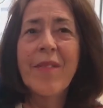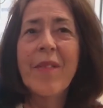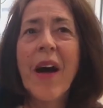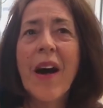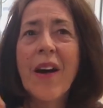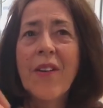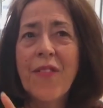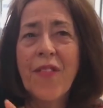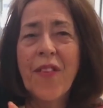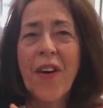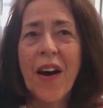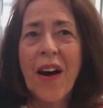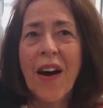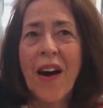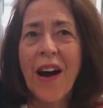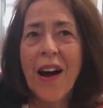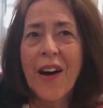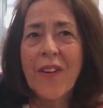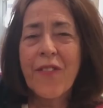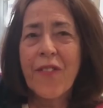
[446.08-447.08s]
what um, did you just sing?
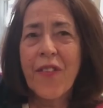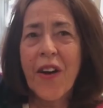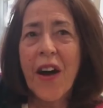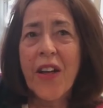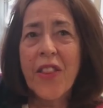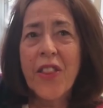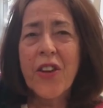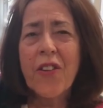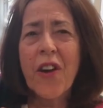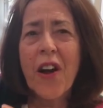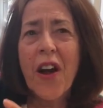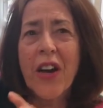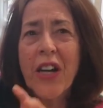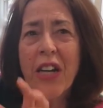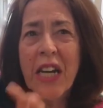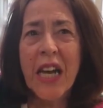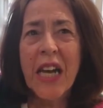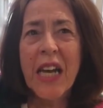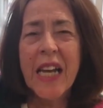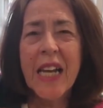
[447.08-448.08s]
Our Father, our
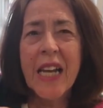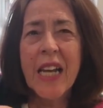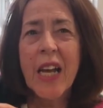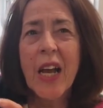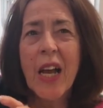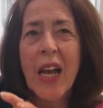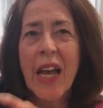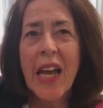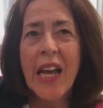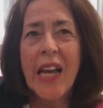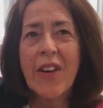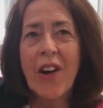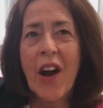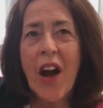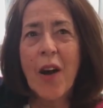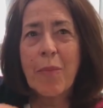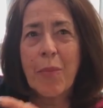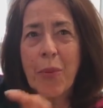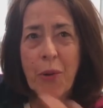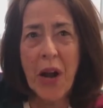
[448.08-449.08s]
King, hear
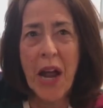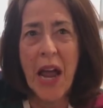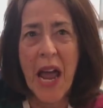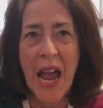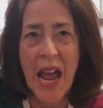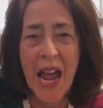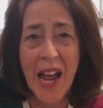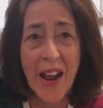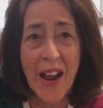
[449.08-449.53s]
our prayer.